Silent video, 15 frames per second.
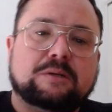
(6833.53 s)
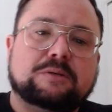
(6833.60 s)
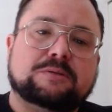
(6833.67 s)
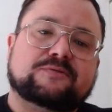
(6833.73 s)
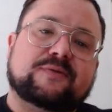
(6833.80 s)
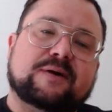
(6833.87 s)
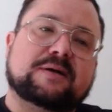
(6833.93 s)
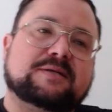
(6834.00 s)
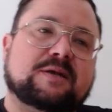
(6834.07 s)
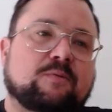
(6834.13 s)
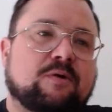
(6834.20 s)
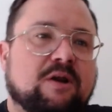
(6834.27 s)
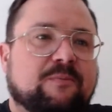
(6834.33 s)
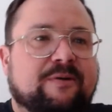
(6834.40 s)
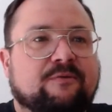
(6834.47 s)
Fuck, so
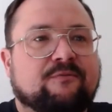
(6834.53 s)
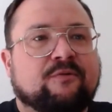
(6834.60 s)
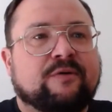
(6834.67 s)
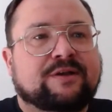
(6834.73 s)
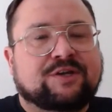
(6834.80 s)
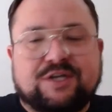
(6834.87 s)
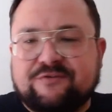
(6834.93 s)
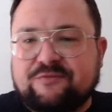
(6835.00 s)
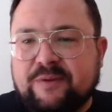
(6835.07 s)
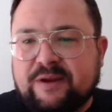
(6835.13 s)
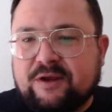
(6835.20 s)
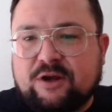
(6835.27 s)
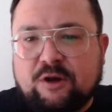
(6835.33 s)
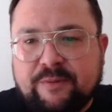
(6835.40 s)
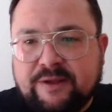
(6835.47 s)
why do people ruin shit for me in the
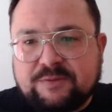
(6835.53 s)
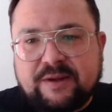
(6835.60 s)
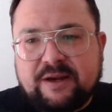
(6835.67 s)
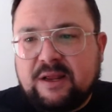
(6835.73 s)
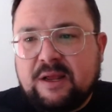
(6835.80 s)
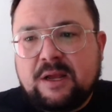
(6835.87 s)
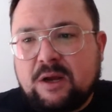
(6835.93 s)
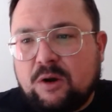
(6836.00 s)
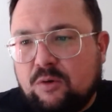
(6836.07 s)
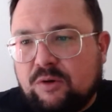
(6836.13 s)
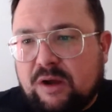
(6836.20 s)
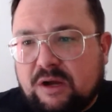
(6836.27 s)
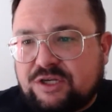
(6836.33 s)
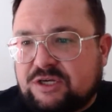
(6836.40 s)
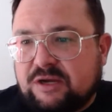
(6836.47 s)
comments? But all
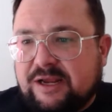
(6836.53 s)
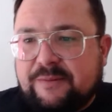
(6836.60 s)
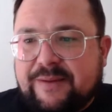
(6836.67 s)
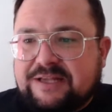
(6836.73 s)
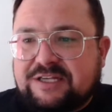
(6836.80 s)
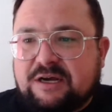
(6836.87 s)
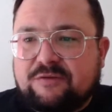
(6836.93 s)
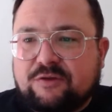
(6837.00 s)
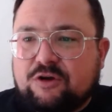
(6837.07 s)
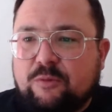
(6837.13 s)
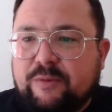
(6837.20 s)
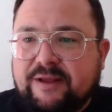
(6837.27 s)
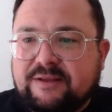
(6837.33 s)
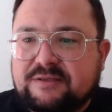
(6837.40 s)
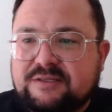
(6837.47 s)
I just don't give me to go in the
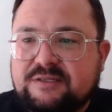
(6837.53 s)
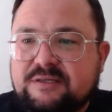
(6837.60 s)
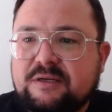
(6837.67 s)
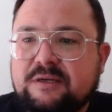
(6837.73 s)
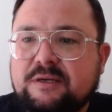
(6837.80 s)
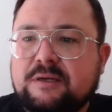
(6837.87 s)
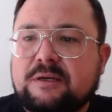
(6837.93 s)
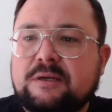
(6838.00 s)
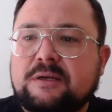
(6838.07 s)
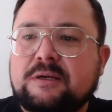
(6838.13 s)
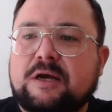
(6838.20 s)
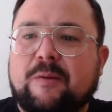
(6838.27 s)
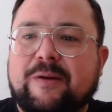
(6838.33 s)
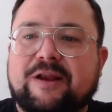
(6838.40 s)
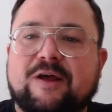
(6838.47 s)
comments.
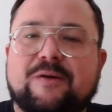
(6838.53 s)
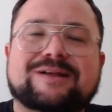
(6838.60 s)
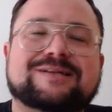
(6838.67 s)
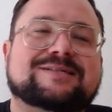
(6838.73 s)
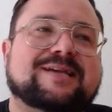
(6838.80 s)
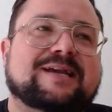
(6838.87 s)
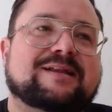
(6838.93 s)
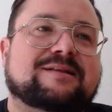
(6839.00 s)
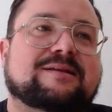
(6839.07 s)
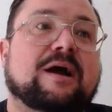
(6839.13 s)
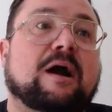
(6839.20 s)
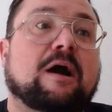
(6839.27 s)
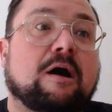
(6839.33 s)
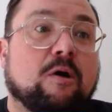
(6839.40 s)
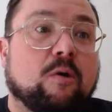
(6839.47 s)
I mean, I know he hasn't said
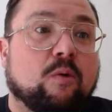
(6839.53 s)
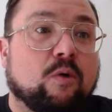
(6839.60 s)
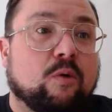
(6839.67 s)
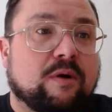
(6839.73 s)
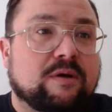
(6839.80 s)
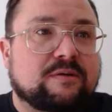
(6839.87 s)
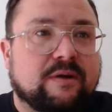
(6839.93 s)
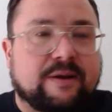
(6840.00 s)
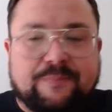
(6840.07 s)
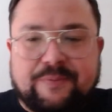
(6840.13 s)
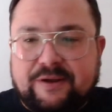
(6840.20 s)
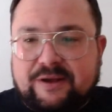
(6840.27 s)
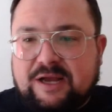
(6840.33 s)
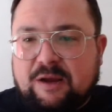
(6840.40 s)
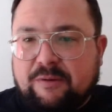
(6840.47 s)
go, but
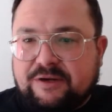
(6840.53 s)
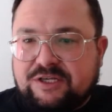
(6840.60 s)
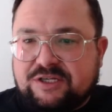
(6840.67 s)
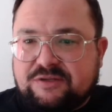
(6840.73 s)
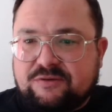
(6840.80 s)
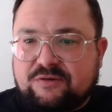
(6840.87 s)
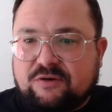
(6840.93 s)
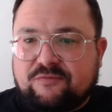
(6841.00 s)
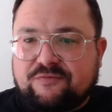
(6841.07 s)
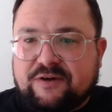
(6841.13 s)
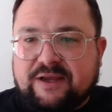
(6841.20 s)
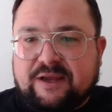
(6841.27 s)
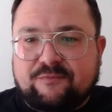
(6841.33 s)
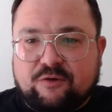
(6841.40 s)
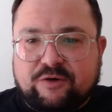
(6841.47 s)
come on, it's not
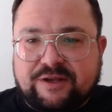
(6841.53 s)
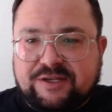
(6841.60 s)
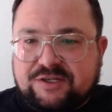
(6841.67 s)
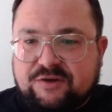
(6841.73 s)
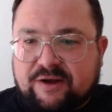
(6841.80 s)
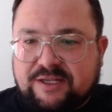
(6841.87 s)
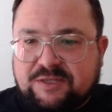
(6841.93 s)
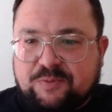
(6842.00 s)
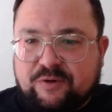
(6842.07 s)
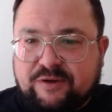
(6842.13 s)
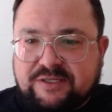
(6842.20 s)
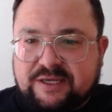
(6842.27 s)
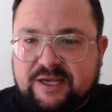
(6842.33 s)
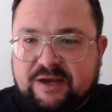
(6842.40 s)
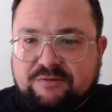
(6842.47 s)
fucking rocket science,
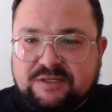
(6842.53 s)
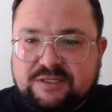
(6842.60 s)
boys and girls,